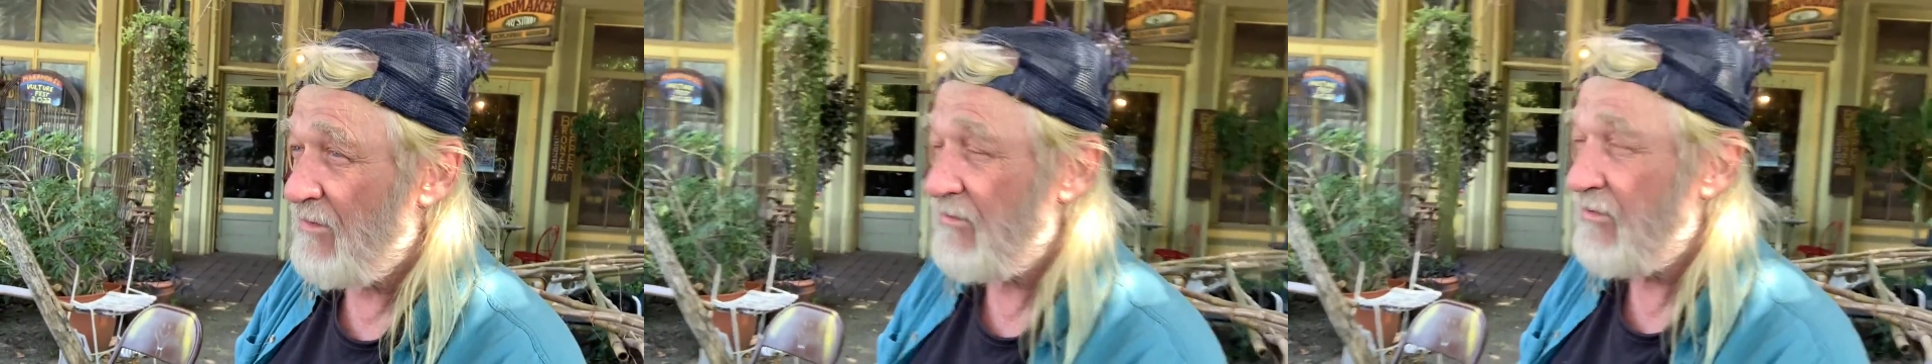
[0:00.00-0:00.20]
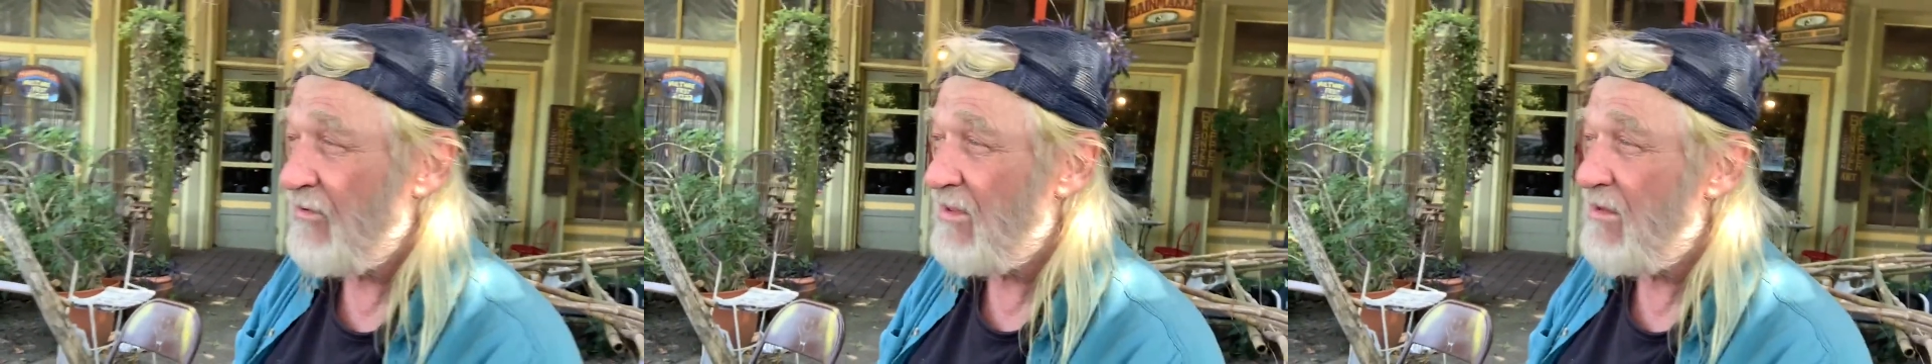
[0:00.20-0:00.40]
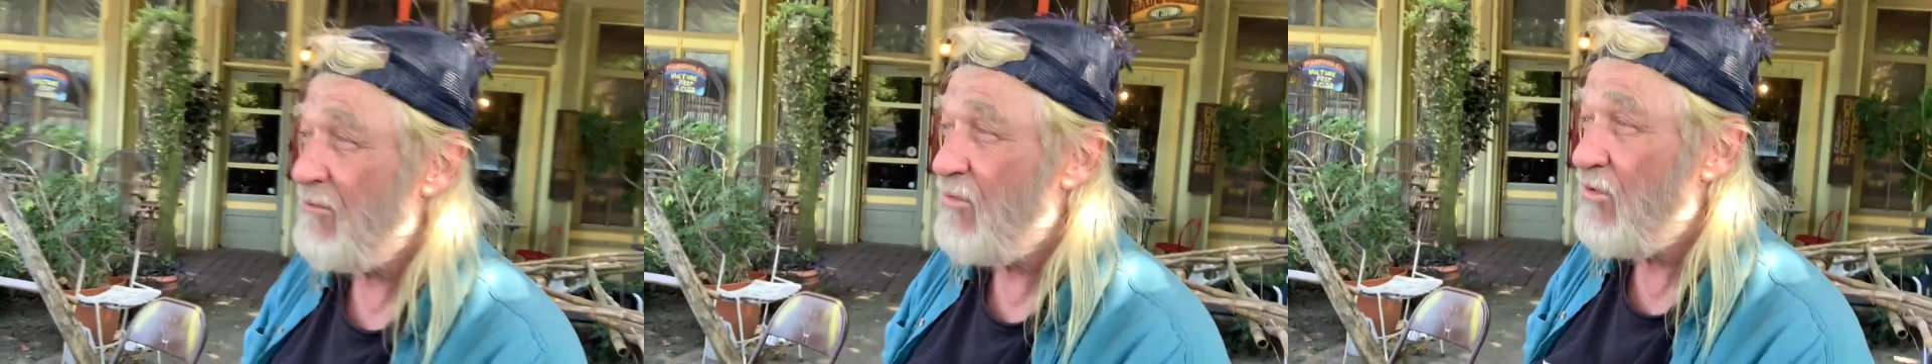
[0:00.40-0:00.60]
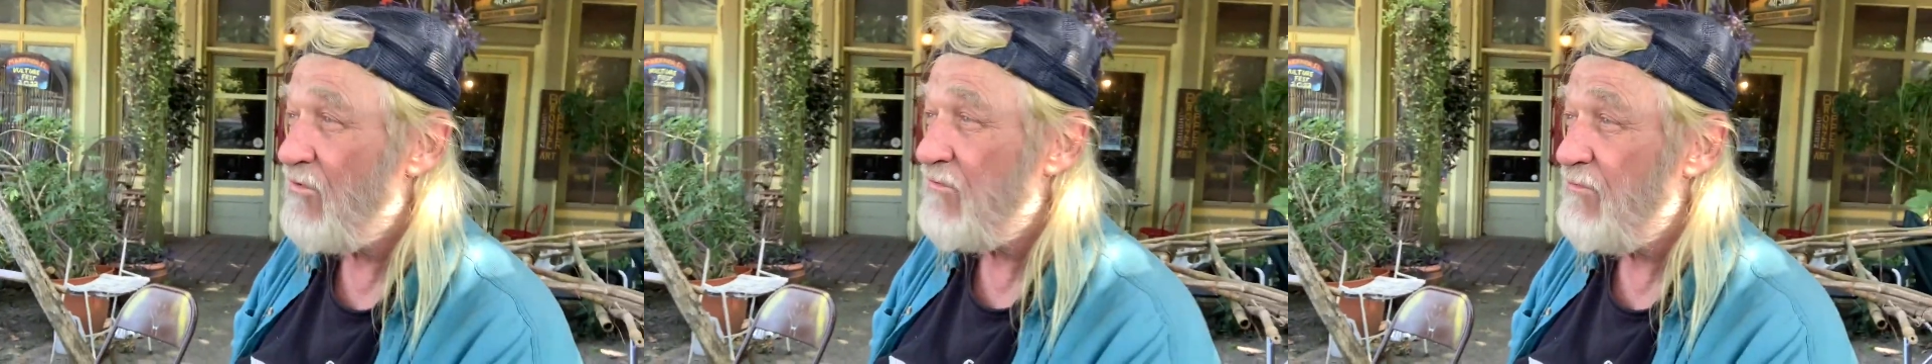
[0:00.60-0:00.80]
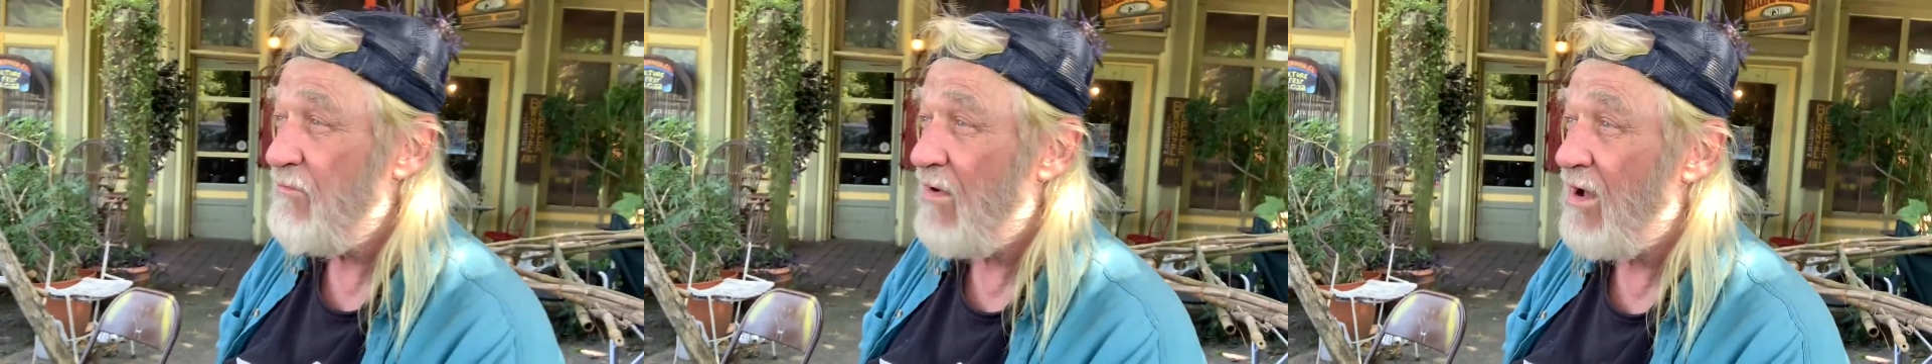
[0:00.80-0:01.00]
So they
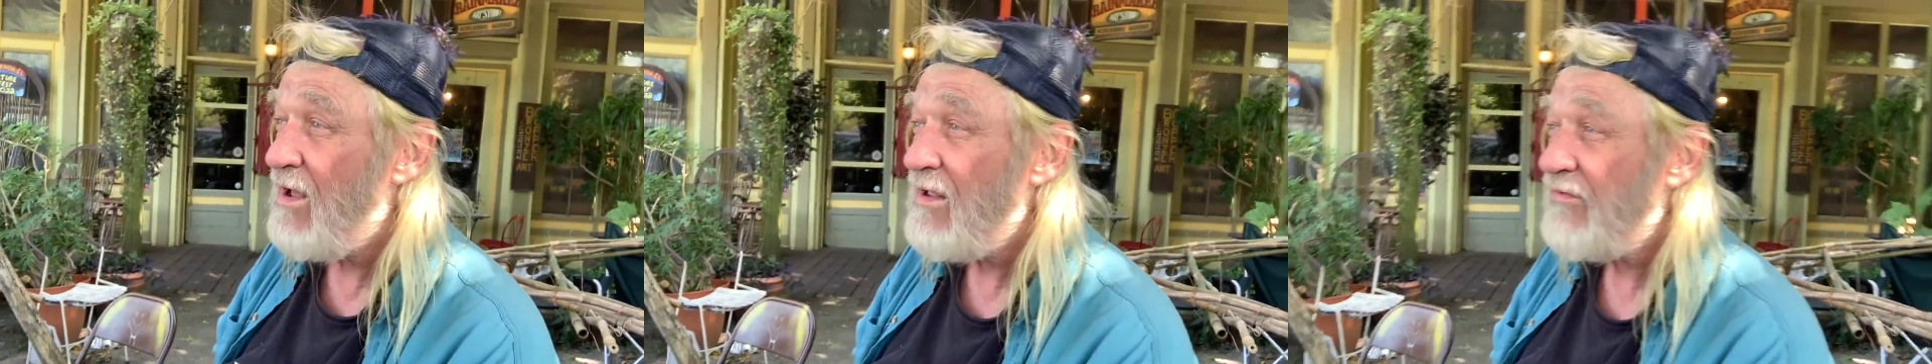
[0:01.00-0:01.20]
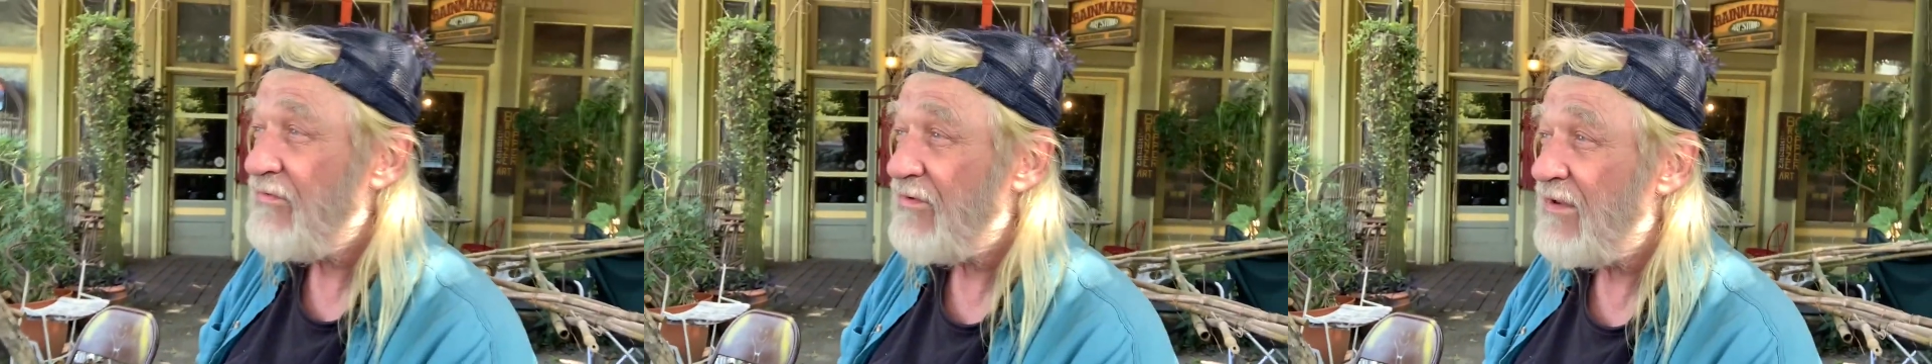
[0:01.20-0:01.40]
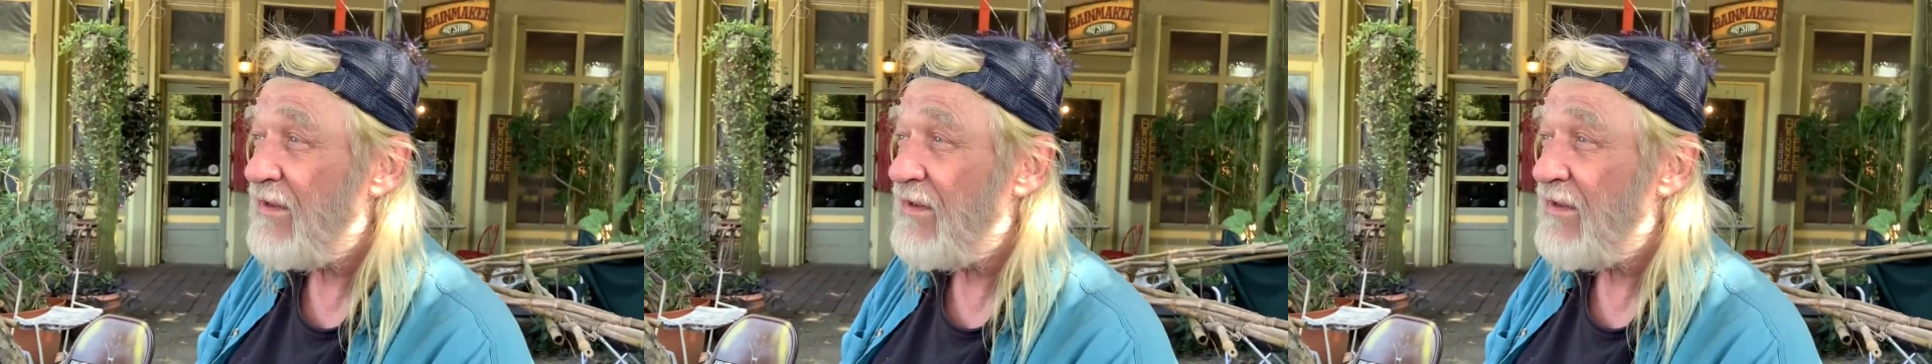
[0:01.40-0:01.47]
moved us